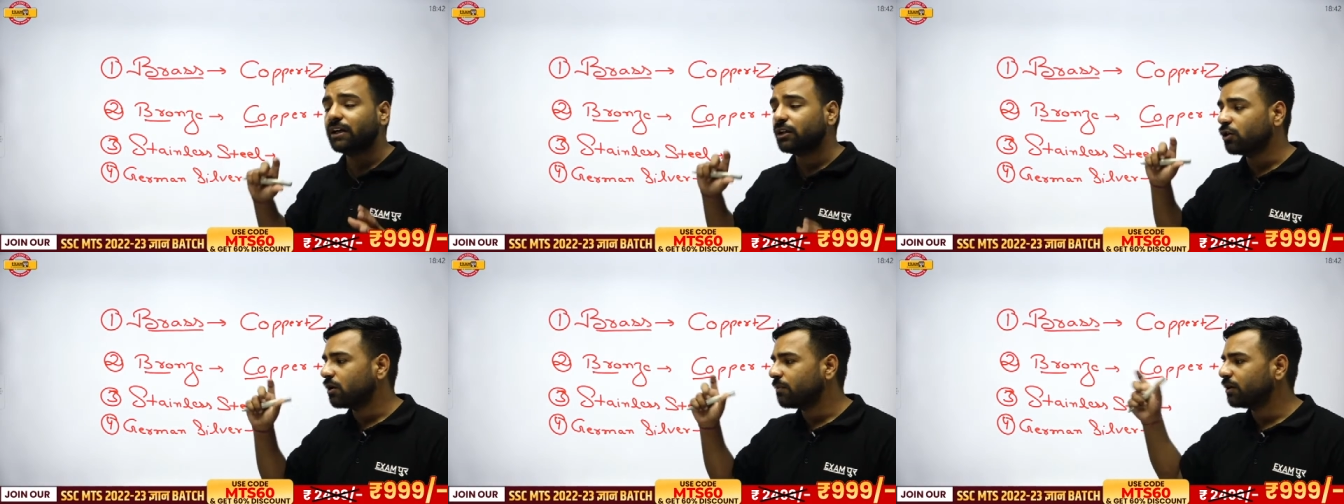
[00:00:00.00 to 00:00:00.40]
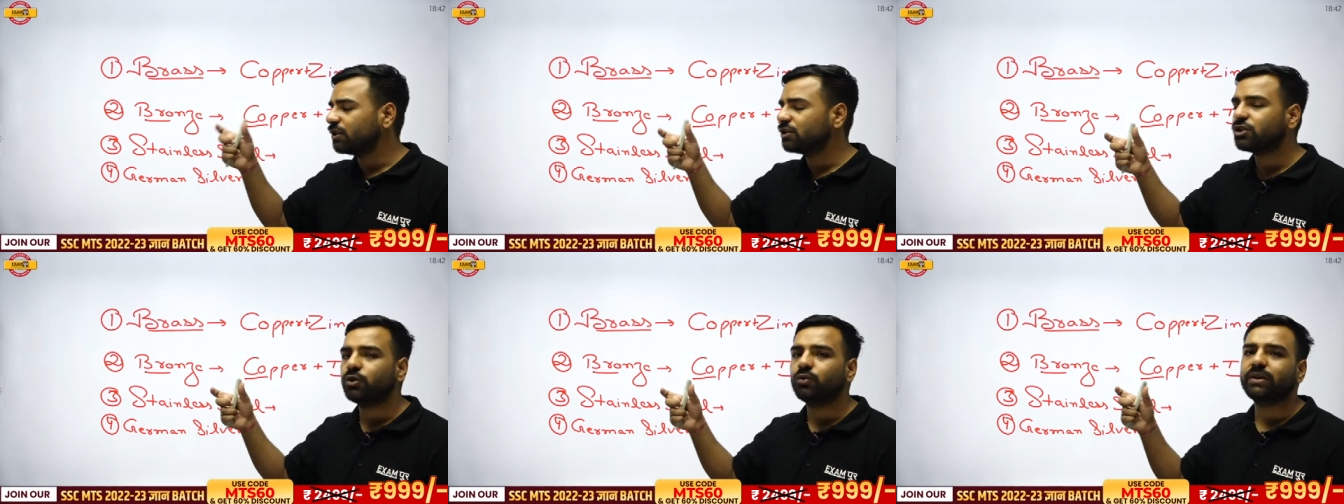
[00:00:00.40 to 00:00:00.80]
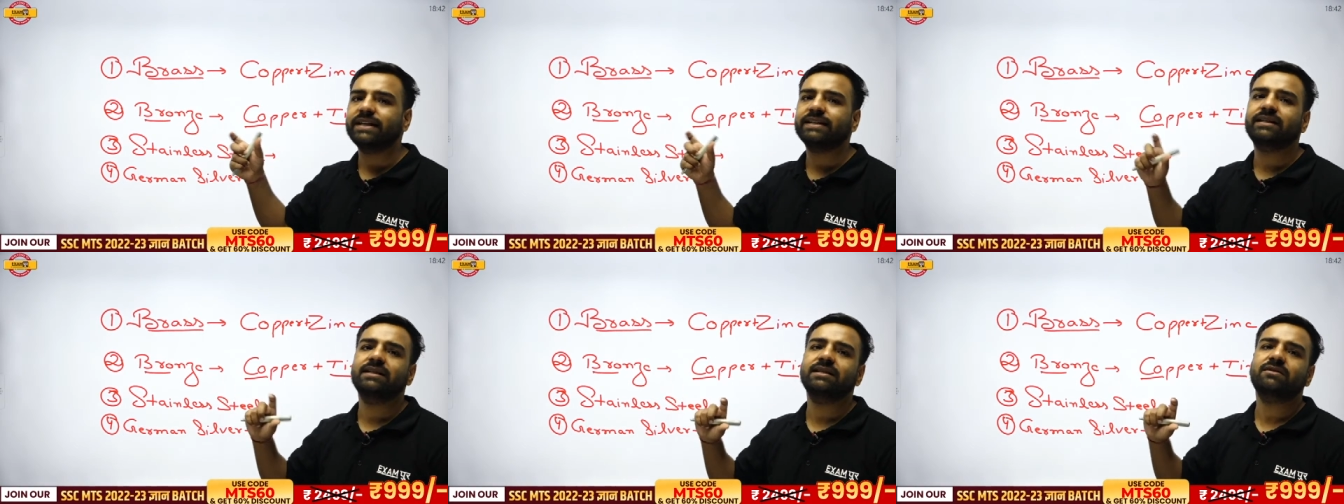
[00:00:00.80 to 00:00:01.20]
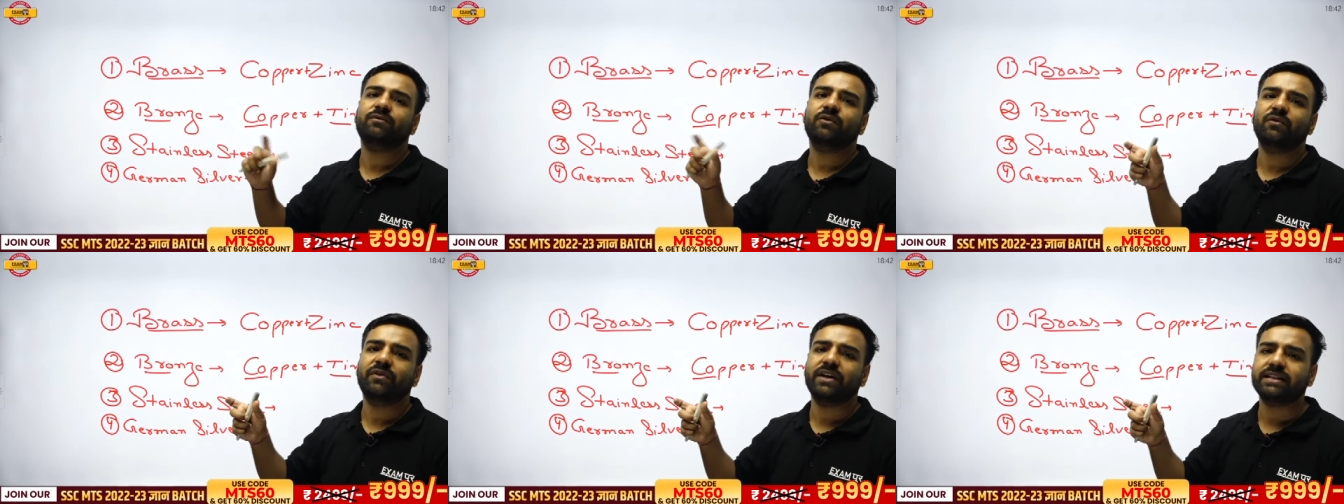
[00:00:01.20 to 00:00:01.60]
So, if I talk about these
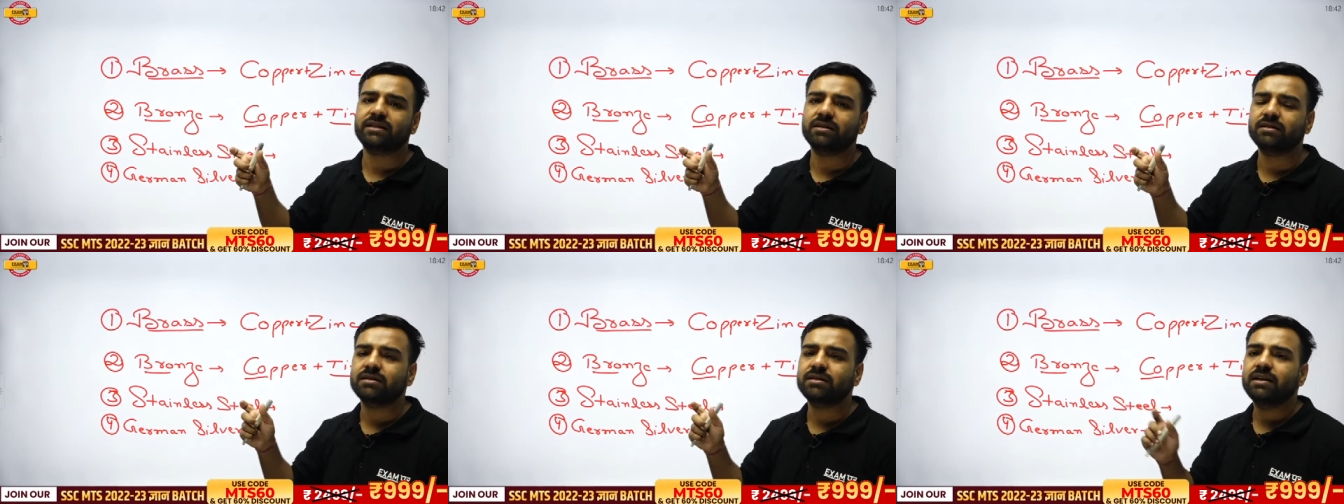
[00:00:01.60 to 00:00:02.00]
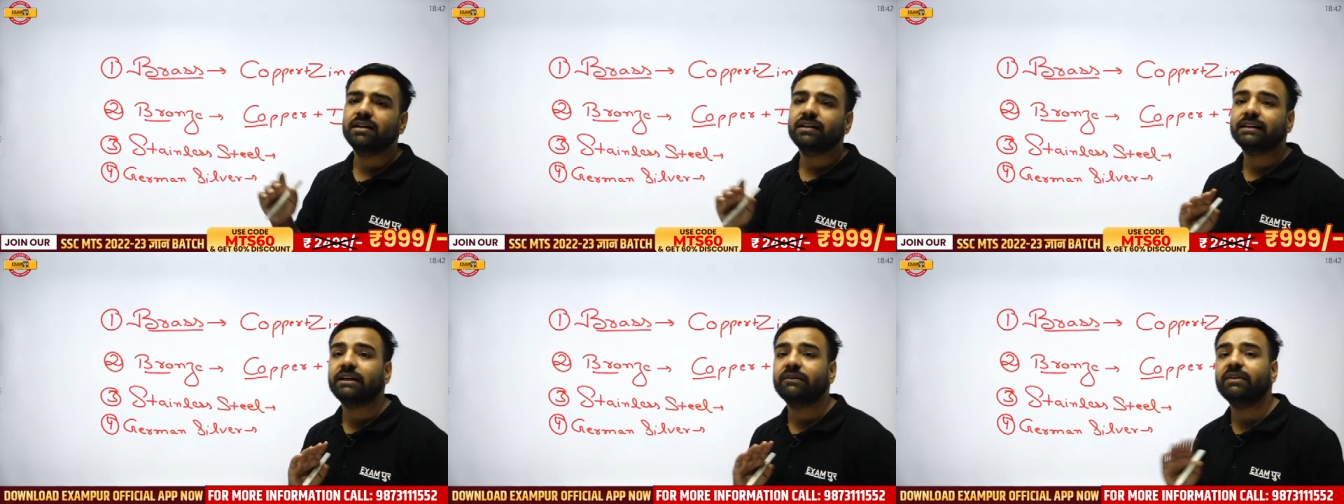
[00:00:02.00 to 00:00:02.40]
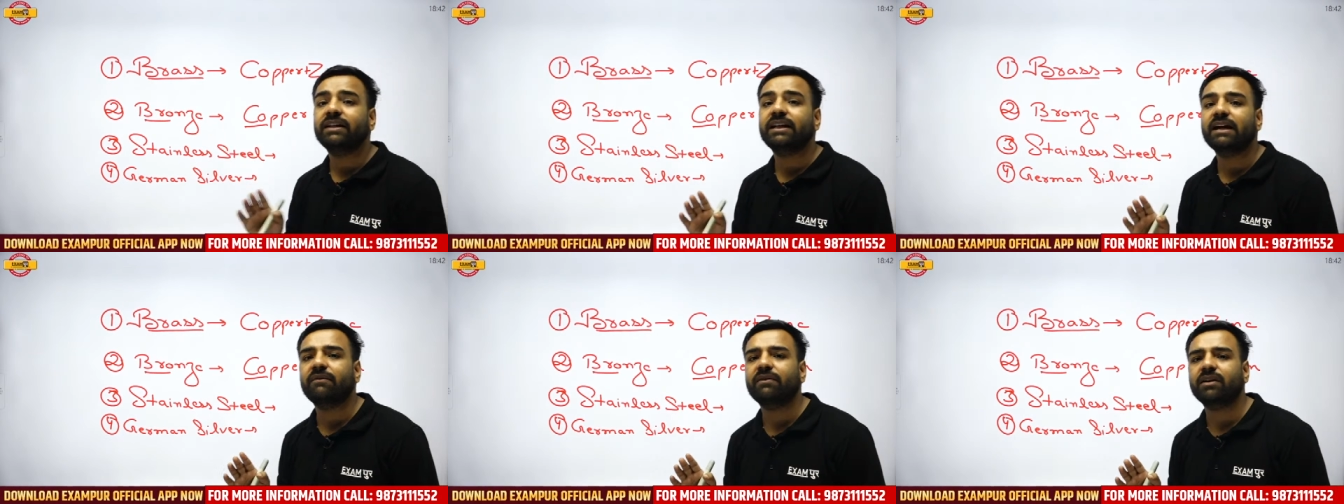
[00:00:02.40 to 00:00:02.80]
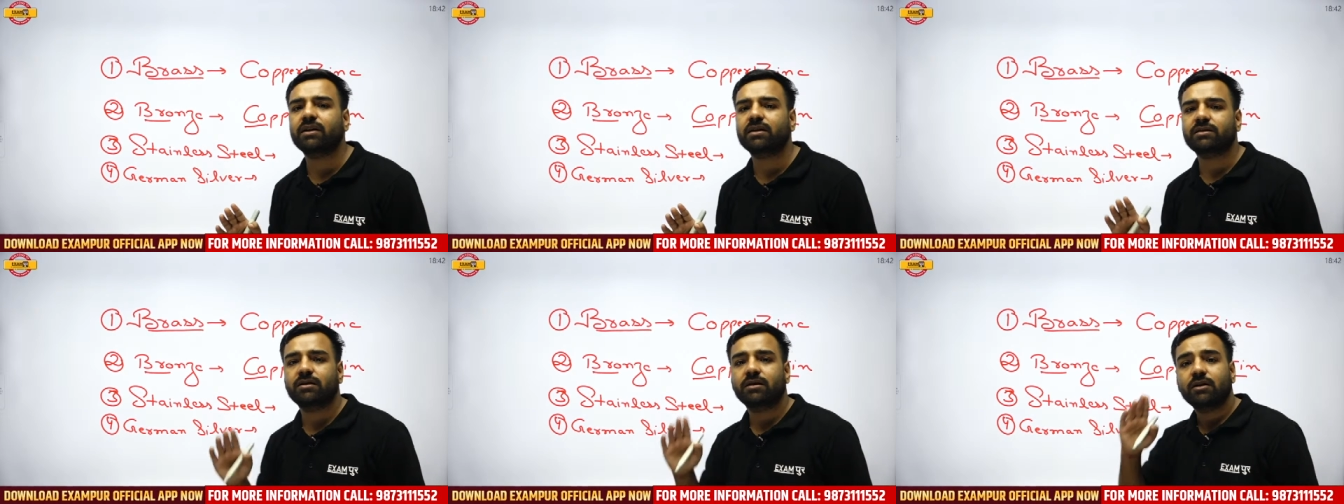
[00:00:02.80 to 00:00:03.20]
utensils for vessels, they
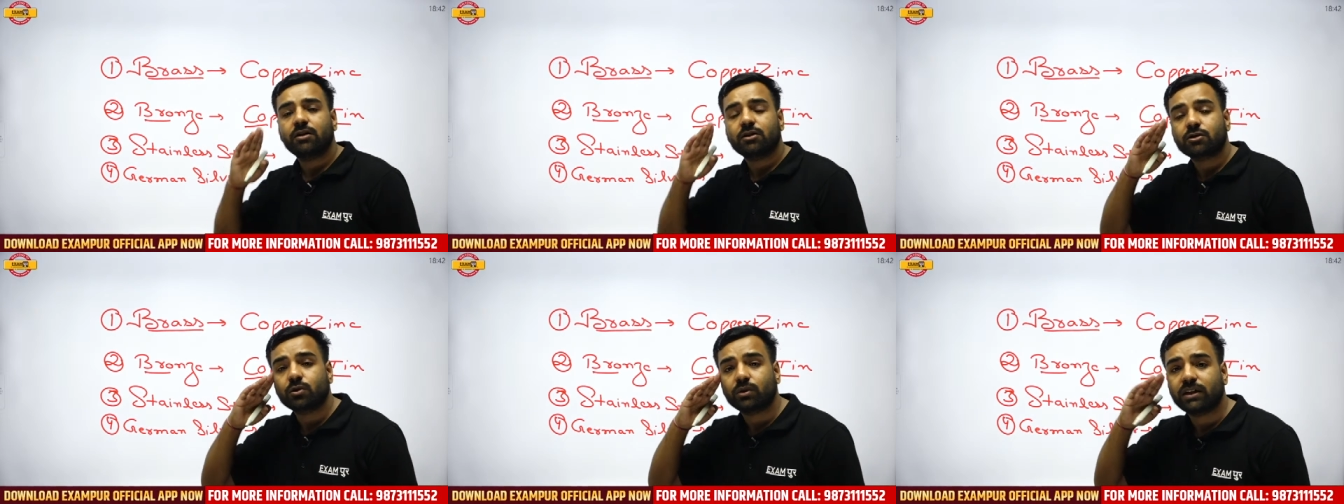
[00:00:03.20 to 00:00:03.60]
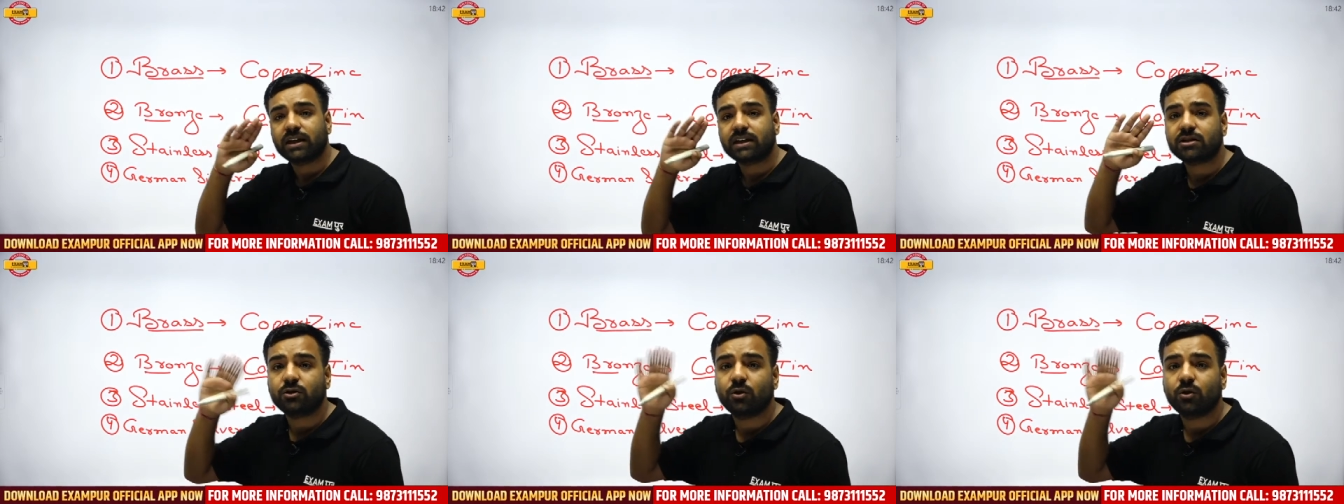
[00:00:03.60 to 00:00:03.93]
will never rust.